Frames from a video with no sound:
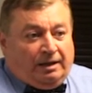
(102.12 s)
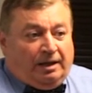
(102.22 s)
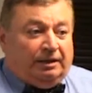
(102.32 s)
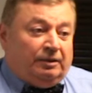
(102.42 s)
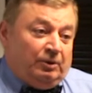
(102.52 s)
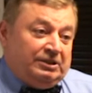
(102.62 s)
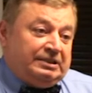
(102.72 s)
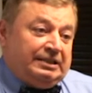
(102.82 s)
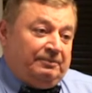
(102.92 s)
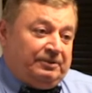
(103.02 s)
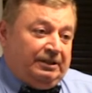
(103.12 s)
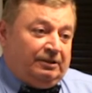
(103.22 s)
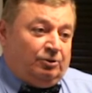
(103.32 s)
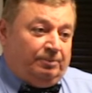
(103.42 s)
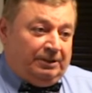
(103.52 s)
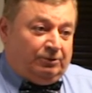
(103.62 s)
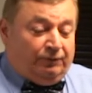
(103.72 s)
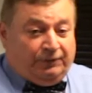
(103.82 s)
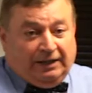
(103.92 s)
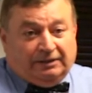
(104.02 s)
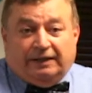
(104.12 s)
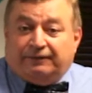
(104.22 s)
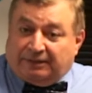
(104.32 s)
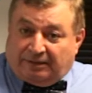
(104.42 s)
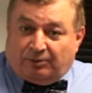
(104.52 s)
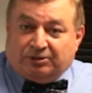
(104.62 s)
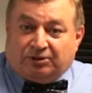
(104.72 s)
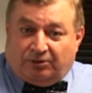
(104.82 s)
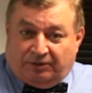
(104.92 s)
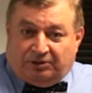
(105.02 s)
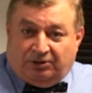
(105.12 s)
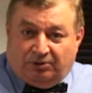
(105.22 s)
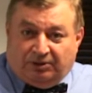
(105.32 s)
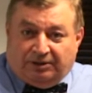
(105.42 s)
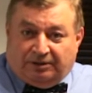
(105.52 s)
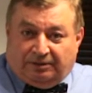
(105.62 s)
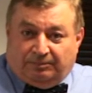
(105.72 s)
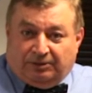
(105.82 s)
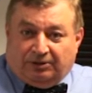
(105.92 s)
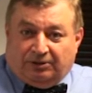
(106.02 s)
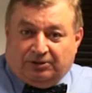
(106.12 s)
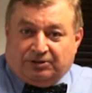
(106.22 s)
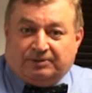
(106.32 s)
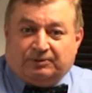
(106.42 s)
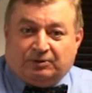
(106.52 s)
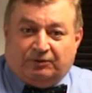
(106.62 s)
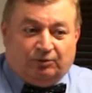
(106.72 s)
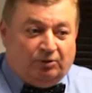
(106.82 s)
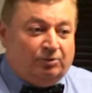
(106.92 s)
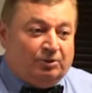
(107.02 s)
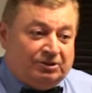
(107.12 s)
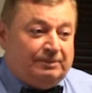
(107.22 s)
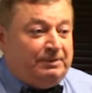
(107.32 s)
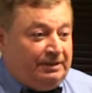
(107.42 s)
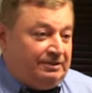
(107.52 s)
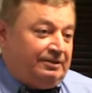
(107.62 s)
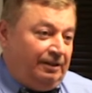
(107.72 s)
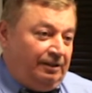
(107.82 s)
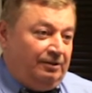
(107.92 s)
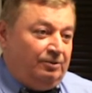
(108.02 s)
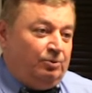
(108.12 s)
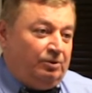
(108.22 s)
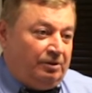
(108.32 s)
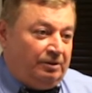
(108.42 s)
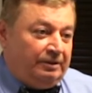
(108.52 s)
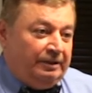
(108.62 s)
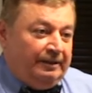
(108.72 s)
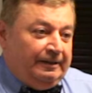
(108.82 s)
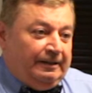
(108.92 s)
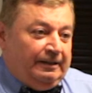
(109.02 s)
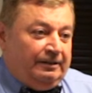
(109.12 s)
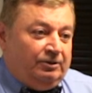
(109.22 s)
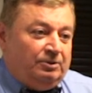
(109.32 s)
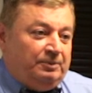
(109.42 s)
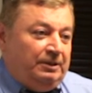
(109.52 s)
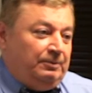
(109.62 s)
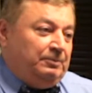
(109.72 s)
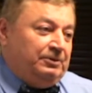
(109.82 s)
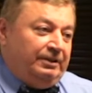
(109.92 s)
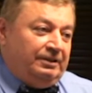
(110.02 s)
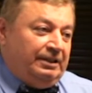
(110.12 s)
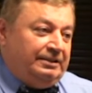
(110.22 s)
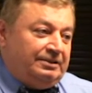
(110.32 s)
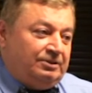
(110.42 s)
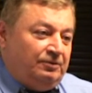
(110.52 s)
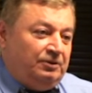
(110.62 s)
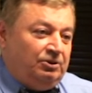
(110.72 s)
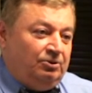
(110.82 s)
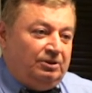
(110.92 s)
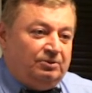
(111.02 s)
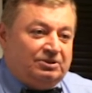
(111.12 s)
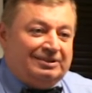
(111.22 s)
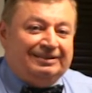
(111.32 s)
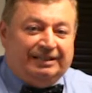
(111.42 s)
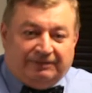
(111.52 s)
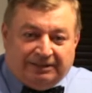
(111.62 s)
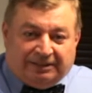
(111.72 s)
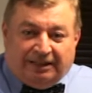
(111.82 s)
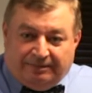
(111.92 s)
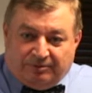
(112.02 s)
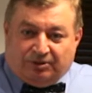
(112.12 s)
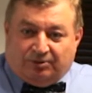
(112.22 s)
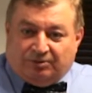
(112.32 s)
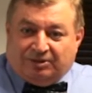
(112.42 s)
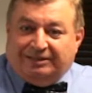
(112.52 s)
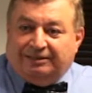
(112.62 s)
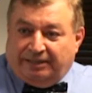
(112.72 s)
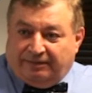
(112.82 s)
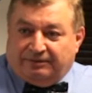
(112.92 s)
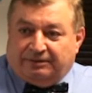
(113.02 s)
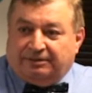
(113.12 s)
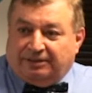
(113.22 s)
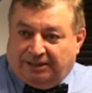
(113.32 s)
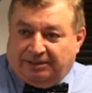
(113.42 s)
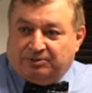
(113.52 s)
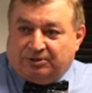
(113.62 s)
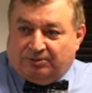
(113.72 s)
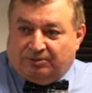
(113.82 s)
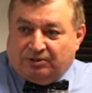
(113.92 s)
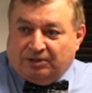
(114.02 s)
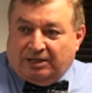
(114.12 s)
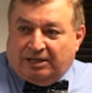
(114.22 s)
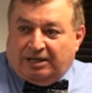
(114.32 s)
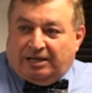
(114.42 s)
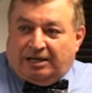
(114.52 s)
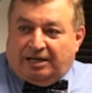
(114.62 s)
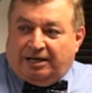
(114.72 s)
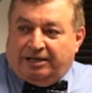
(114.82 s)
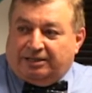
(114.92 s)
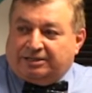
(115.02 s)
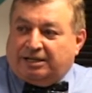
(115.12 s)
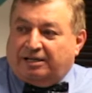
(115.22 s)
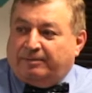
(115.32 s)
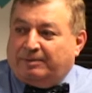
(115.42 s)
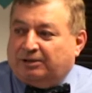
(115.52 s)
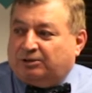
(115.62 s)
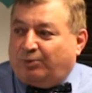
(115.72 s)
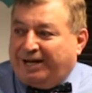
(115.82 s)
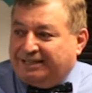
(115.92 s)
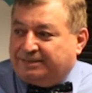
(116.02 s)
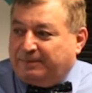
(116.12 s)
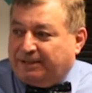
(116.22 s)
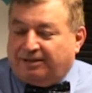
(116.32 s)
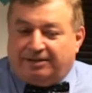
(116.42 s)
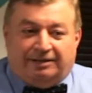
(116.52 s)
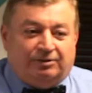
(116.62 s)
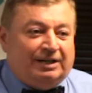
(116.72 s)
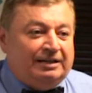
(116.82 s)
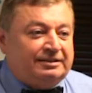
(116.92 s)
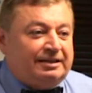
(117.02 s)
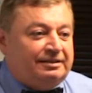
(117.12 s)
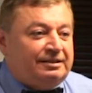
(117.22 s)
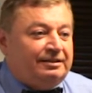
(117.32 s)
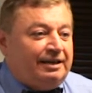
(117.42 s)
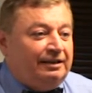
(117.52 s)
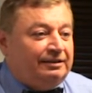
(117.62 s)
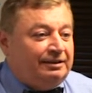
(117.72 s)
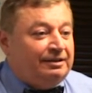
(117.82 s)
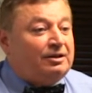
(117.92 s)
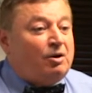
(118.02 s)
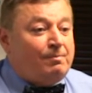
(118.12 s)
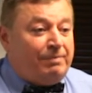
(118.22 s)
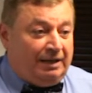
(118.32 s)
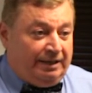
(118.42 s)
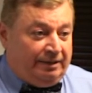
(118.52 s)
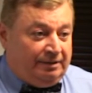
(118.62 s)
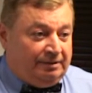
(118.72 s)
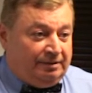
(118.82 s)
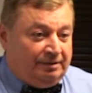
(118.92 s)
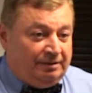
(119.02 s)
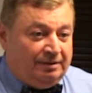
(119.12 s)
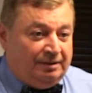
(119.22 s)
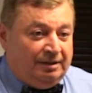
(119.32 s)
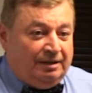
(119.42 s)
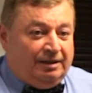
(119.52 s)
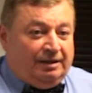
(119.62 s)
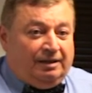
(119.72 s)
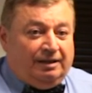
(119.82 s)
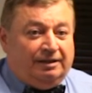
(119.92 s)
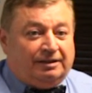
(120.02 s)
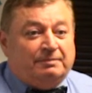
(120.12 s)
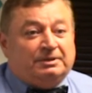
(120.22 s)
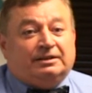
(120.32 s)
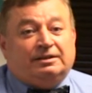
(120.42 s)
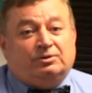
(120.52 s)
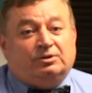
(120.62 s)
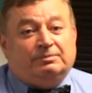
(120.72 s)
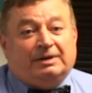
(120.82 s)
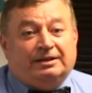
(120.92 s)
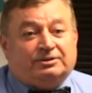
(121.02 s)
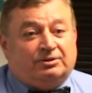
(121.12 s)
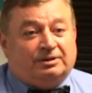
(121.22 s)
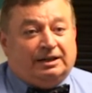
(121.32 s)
And it was something too big to fail, definitely that was Soviet Union, because Soviet Union was the biggest thing in the world. And not many people realize Soviet Union was 11 time zones, 11 time zones. It's about twice bigger than United States and Canada combined. And completely ruined by its own